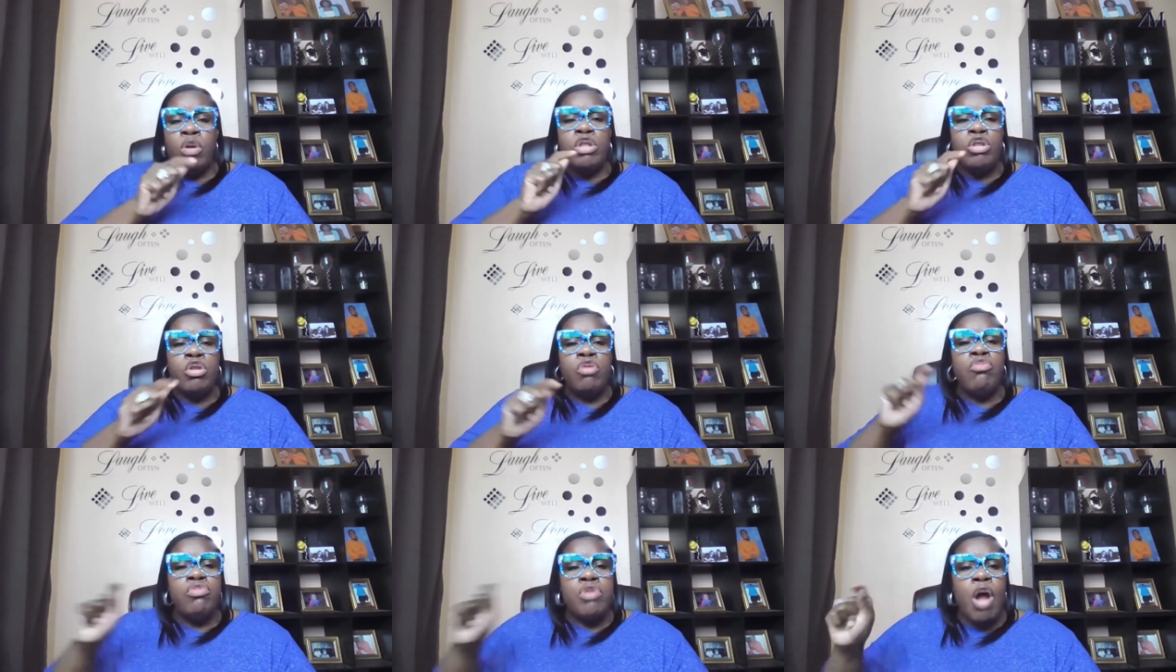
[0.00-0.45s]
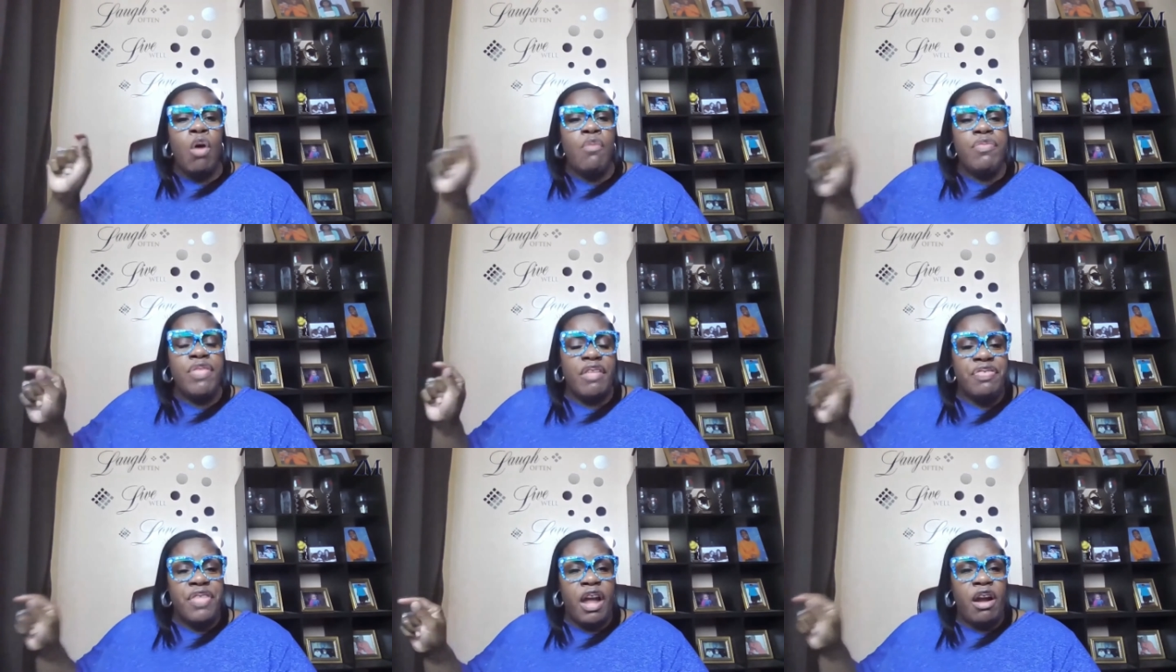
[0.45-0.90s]
when you
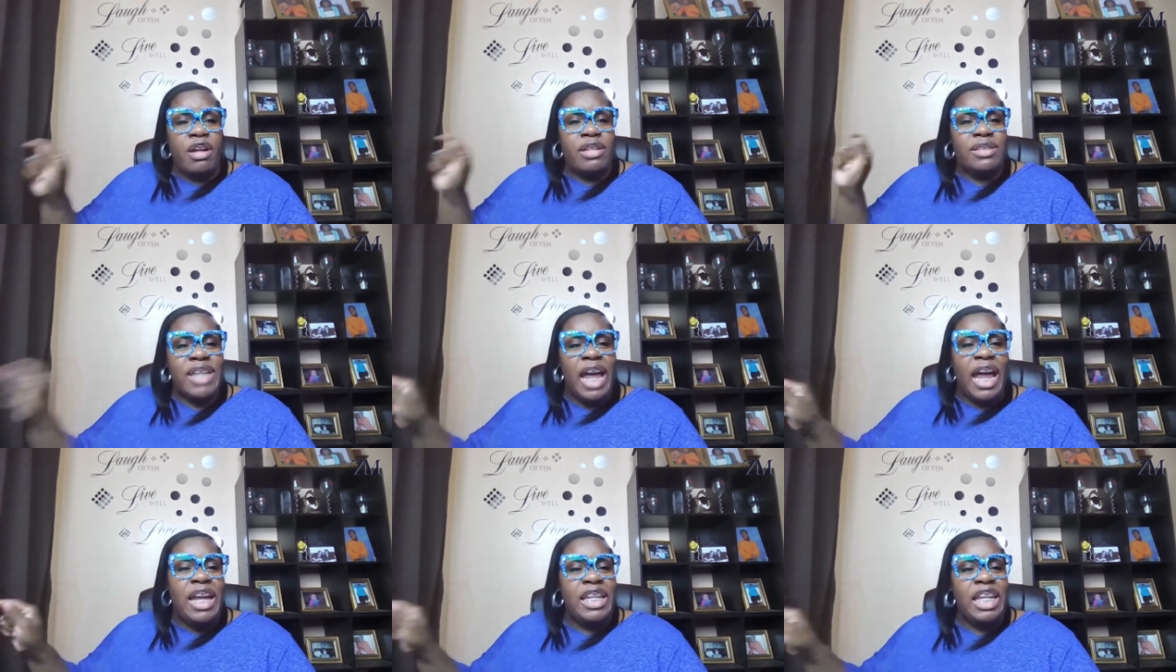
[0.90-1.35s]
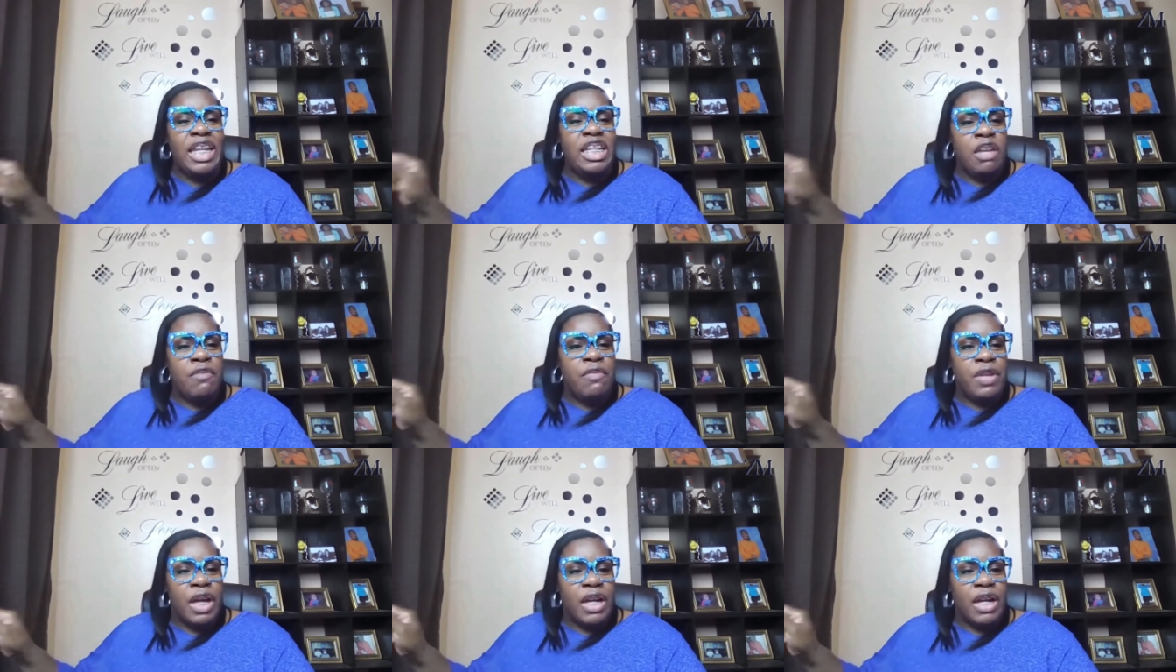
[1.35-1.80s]
know that they are daily
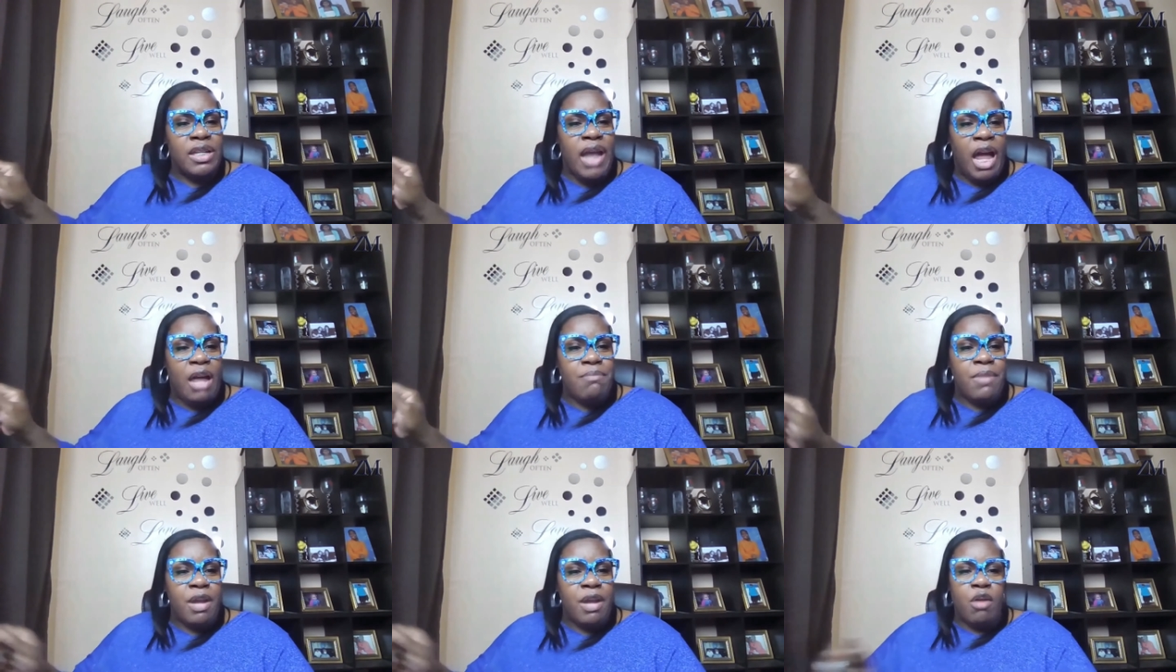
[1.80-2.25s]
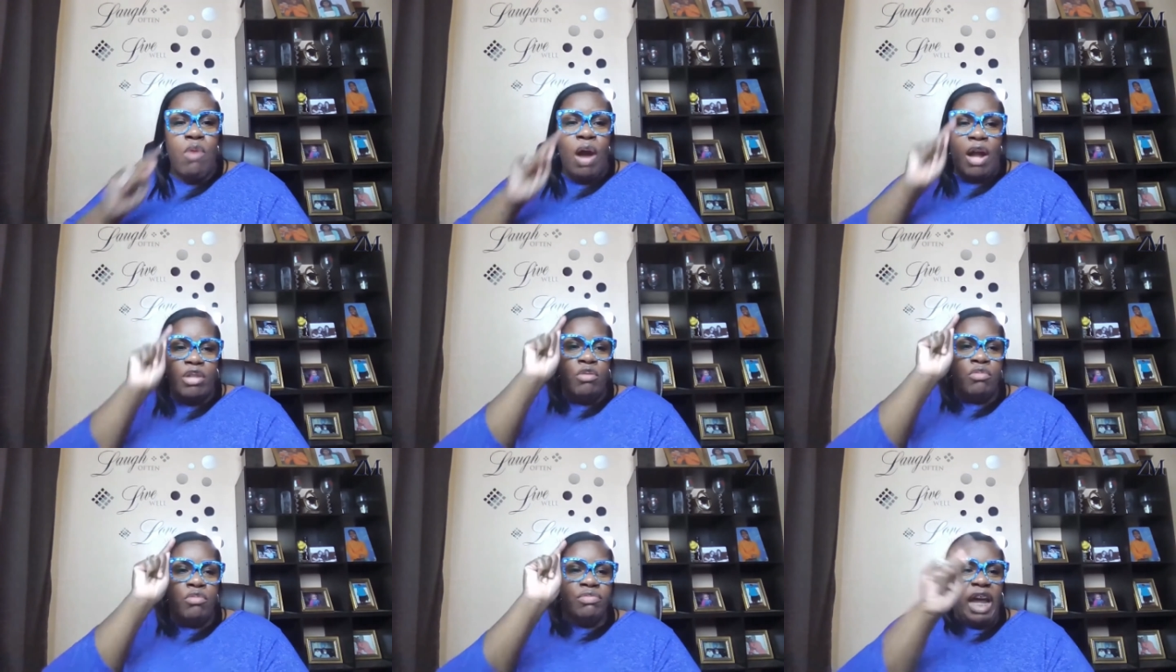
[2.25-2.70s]
living a nightmare
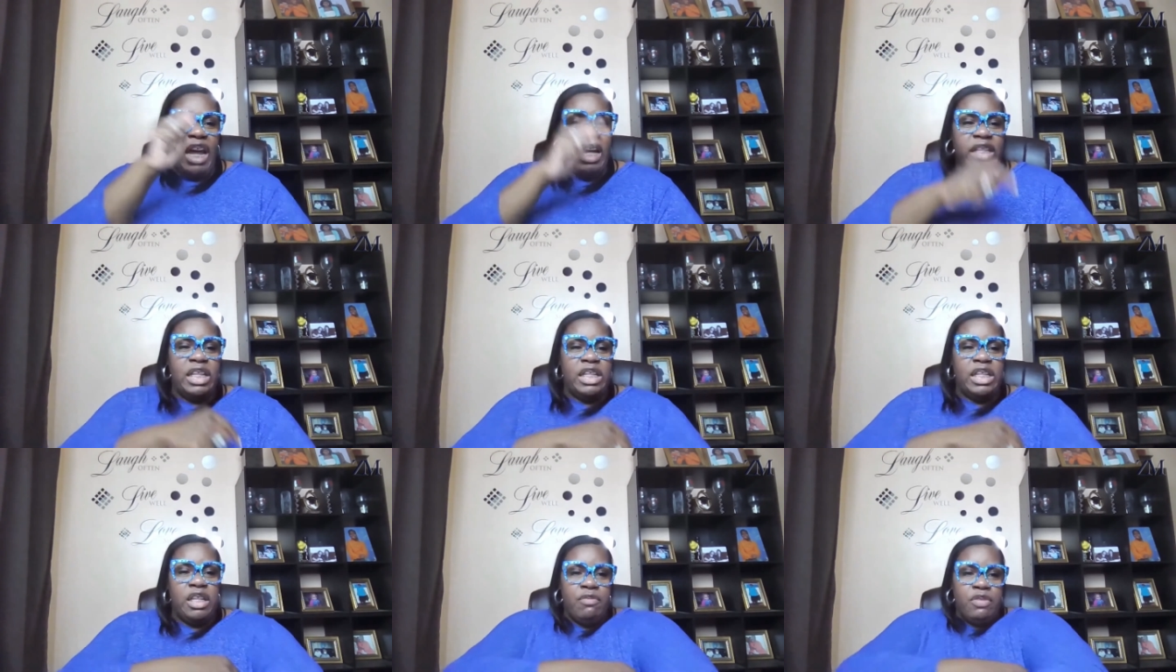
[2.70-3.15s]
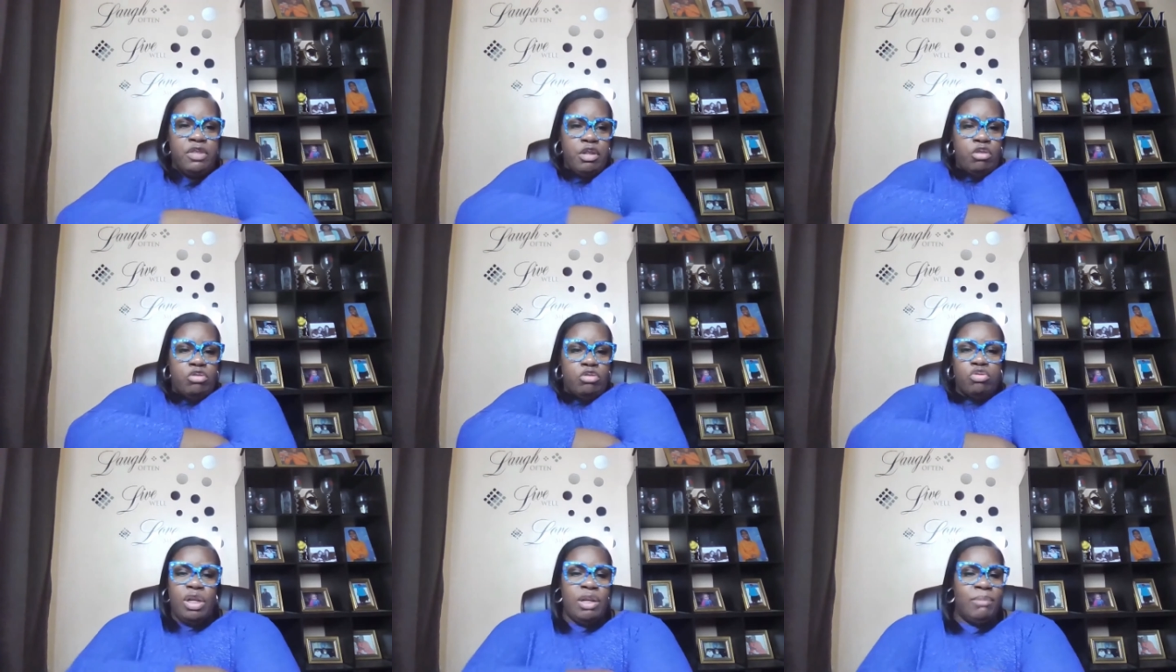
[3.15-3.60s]
while you daily living
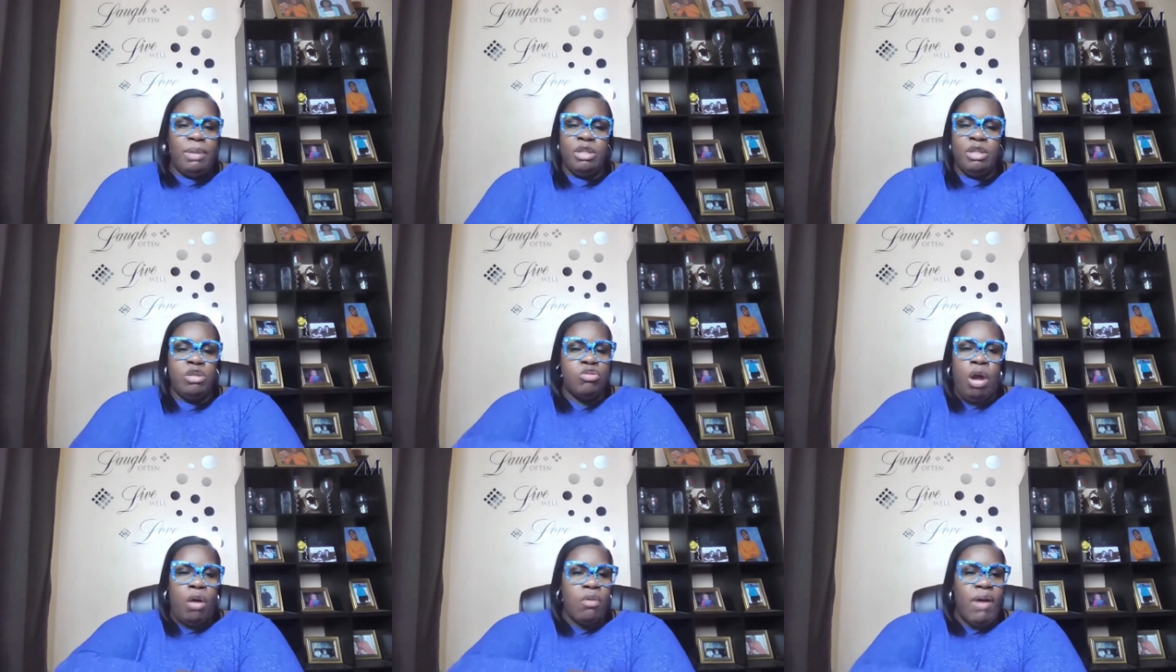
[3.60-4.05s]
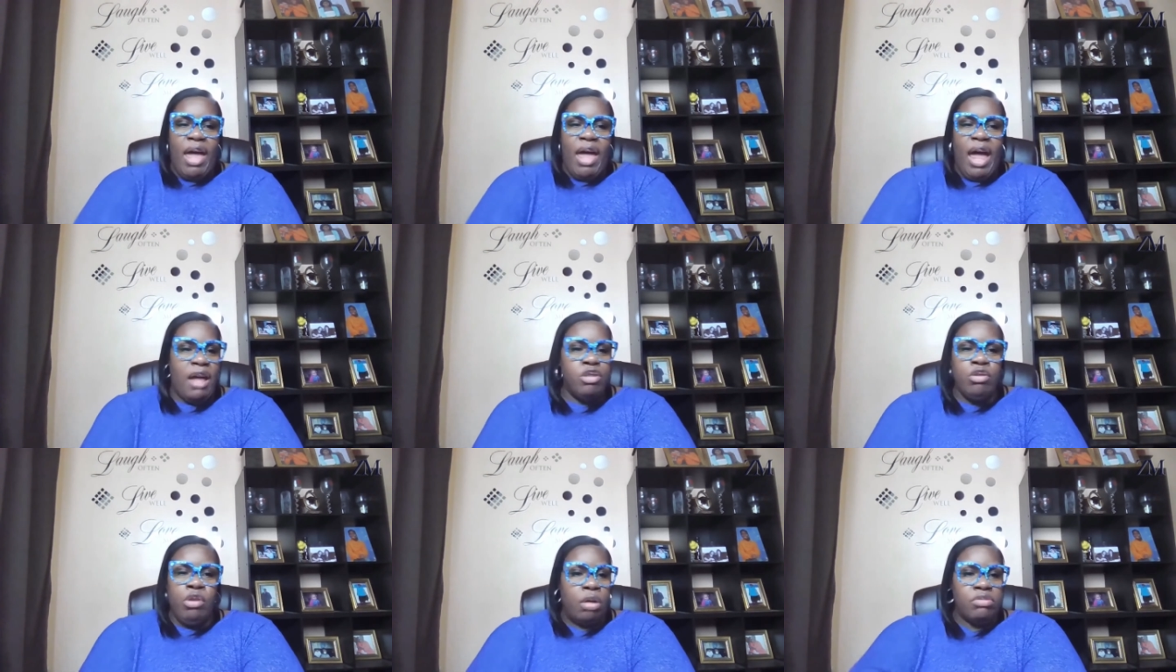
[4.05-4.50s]
your dream and you don't
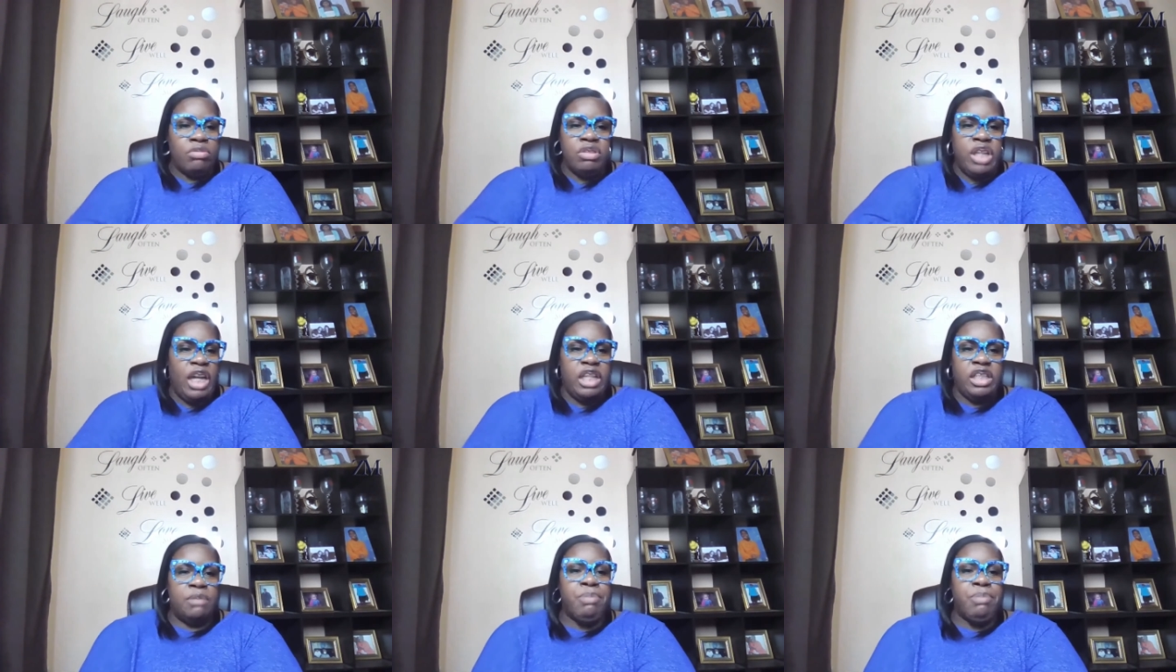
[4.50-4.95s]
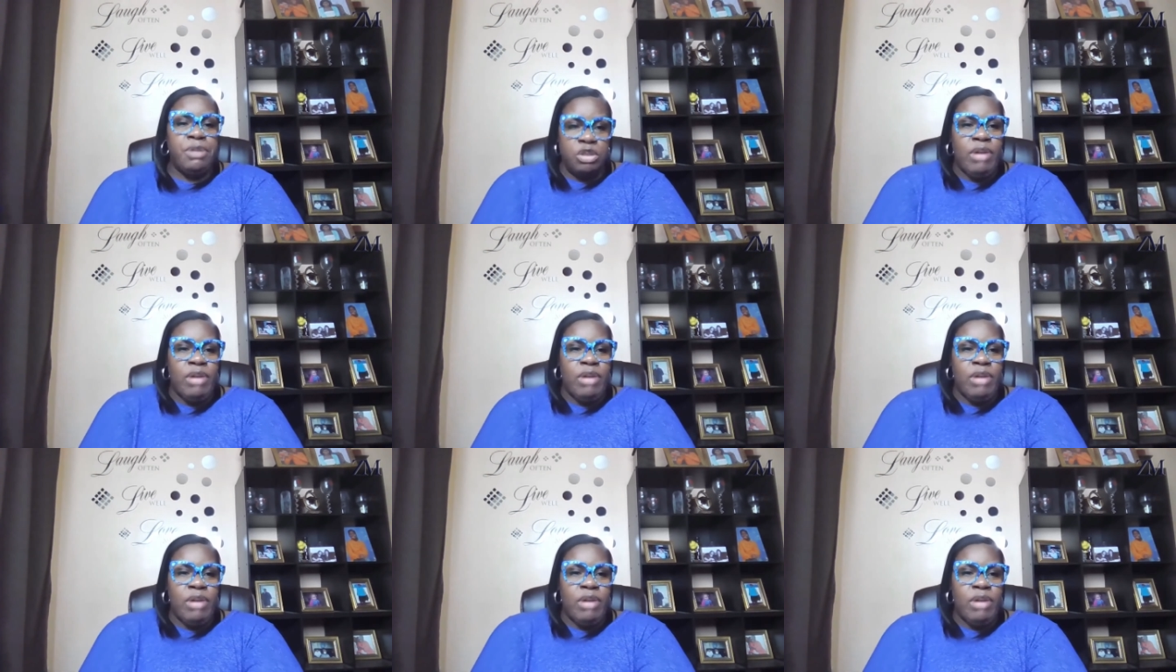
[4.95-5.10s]
have you don't change it,